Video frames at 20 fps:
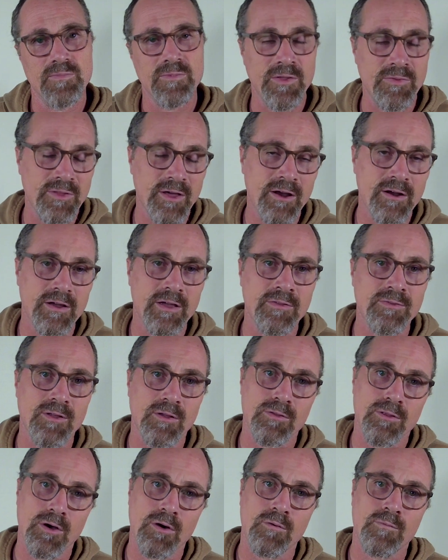Then they're in
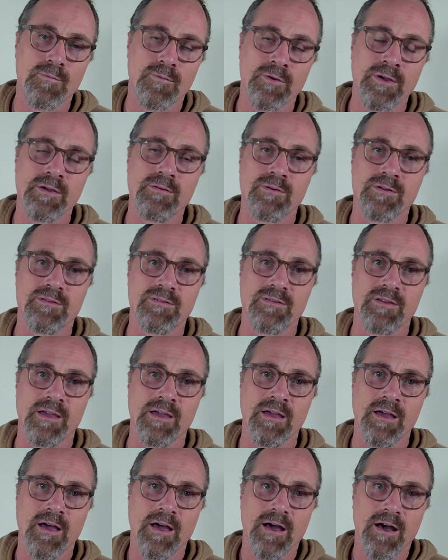the low
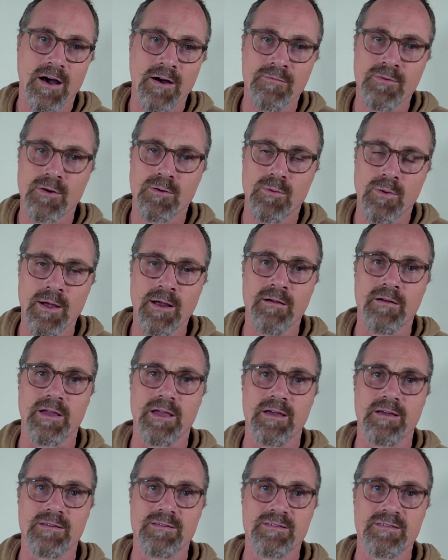frequency of
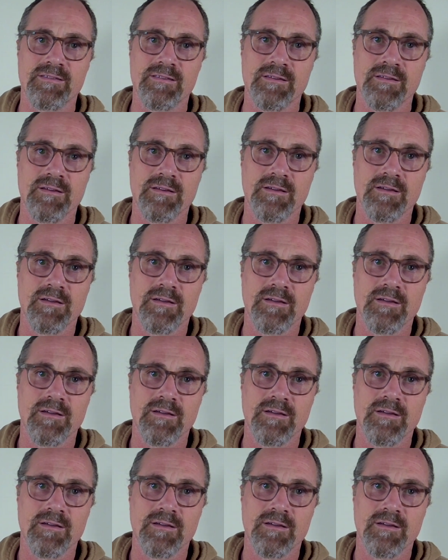Aquarius.